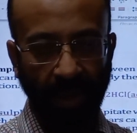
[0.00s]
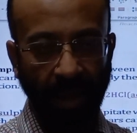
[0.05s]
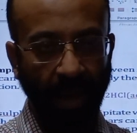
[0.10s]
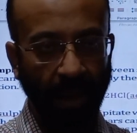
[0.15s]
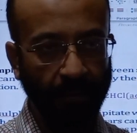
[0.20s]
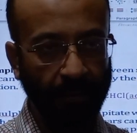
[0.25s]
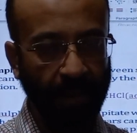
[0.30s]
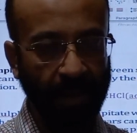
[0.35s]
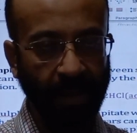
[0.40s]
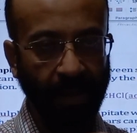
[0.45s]

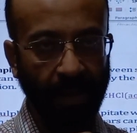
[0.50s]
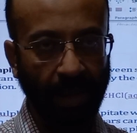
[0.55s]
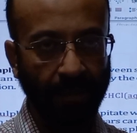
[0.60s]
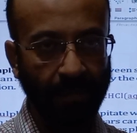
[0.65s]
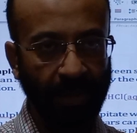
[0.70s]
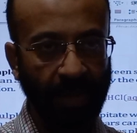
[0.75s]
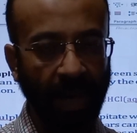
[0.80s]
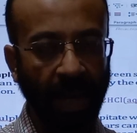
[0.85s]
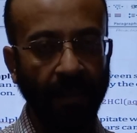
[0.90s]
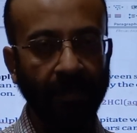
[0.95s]
After
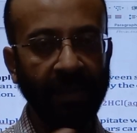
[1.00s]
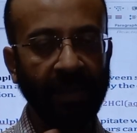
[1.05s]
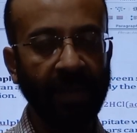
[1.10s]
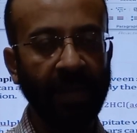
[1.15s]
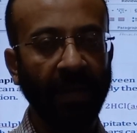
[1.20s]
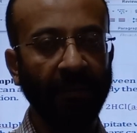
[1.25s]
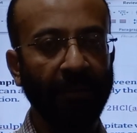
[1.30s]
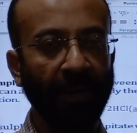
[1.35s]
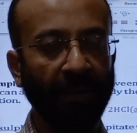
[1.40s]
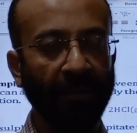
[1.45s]
some time
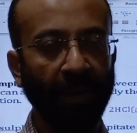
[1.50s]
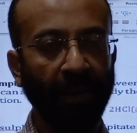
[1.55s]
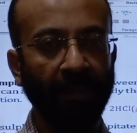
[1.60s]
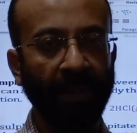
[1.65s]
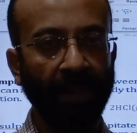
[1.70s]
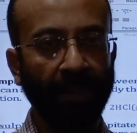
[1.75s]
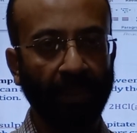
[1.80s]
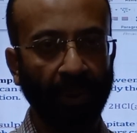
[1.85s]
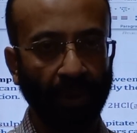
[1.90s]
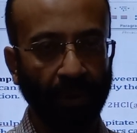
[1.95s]
sulfur will
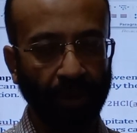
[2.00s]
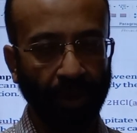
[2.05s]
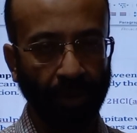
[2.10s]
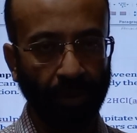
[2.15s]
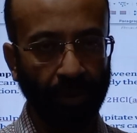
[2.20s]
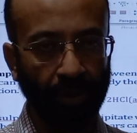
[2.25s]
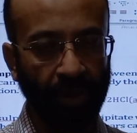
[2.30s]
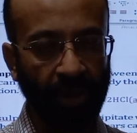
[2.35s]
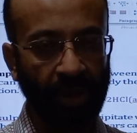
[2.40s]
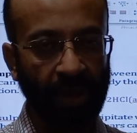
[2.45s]
be
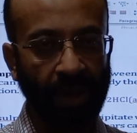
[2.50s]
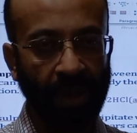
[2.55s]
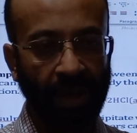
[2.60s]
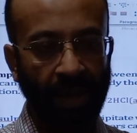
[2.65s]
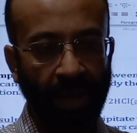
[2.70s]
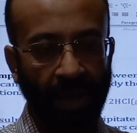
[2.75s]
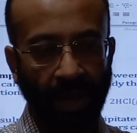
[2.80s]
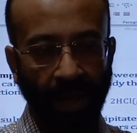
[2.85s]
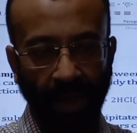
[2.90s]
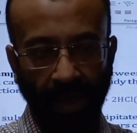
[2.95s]
produced.
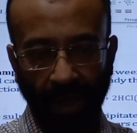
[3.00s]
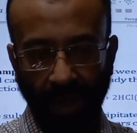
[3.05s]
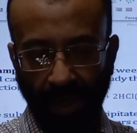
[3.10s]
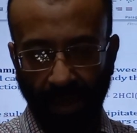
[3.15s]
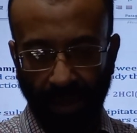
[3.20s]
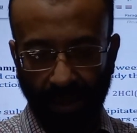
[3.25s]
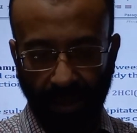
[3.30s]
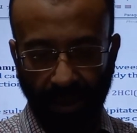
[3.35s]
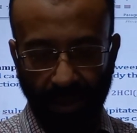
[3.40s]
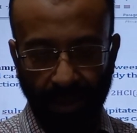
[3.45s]

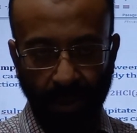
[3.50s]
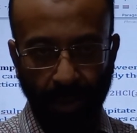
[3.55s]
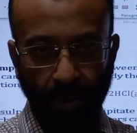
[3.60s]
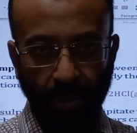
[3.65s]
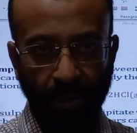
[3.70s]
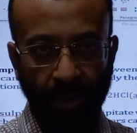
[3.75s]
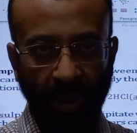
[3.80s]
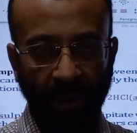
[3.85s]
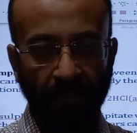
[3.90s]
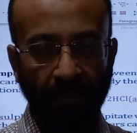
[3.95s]
The
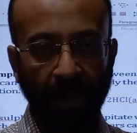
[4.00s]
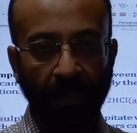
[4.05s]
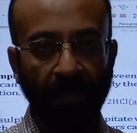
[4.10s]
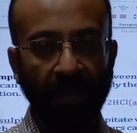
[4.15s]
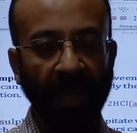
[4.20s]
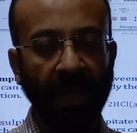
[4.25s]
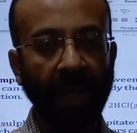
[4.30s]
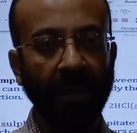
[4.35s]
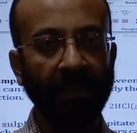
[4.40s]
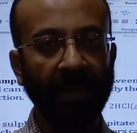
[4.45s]
solution will
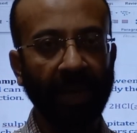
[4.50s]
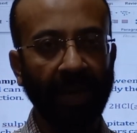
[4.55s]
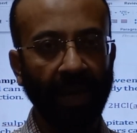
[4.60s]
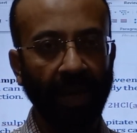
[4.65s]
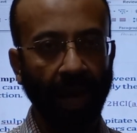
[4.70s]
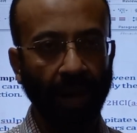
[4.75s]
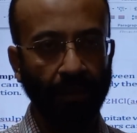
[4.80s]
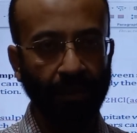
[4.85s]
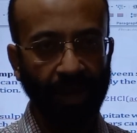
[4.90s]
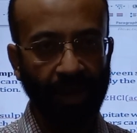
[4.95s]
become
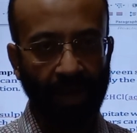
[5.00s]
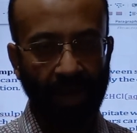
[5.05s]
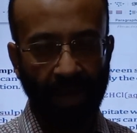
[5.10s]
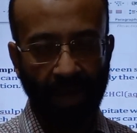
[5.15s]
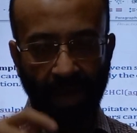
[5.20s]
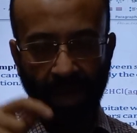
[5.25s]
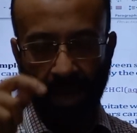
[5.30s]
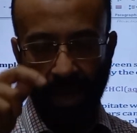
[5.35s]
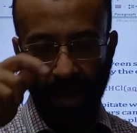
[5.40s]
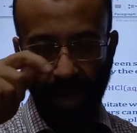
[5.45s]
cloudy,